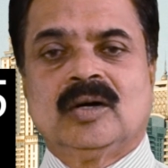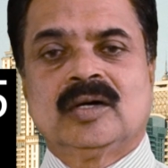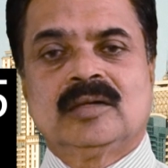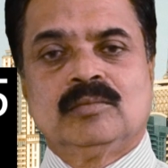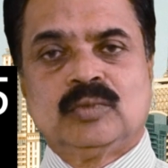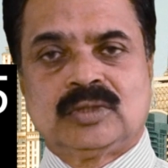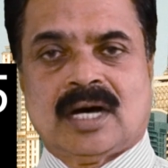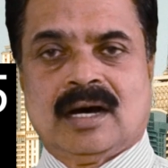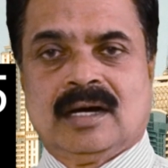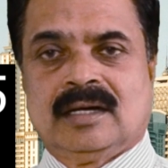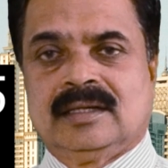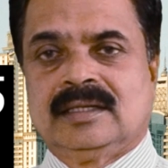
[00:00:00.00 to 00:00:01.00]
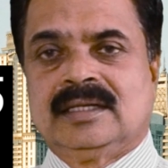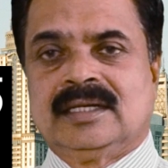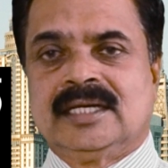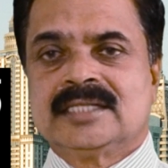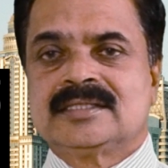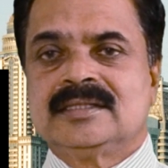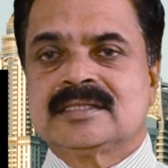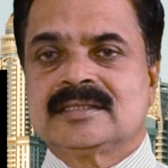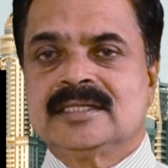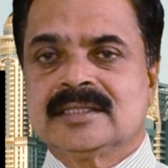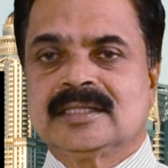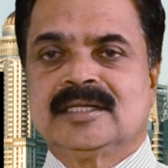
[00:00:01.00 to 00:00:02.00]
or Buddha. It's
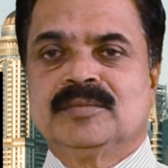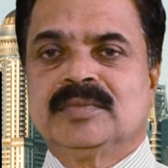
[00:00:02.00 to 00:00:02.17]
the center